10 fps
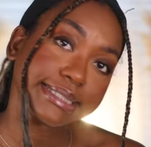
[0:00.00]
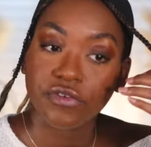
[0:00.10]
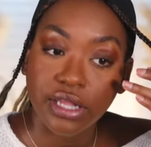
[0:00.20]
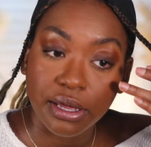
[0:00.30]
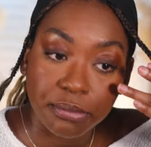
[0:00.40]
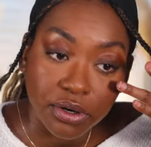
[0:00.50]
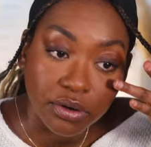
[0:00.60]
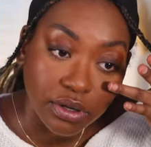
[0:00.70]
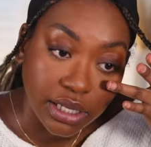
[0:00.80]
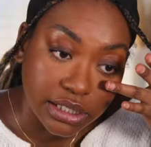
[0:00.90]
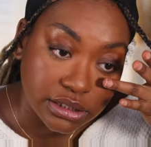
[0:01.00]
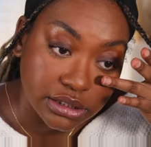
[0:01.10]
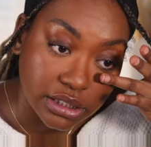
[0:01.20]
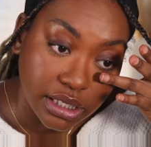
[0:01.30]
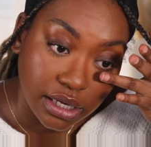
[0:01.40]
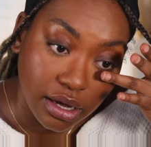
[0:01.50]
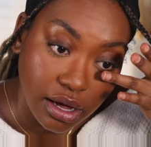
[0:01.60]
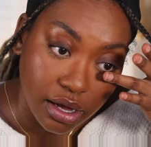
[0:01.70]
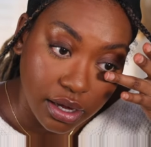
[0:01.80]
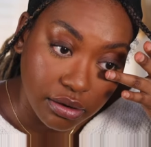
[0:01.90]
I feel like putting on the lashes today,
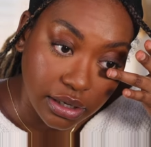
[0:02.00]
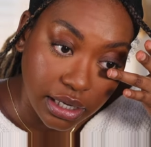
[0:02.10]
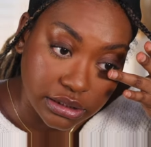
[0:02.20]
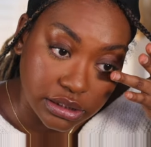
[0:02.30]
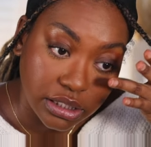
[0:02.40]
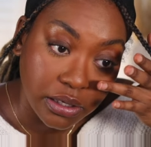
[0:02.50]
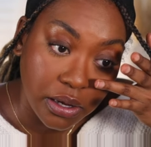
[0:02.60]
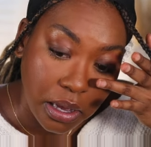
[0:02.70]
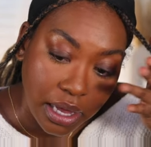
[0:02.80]
y'all. I ain't gonna lie to you.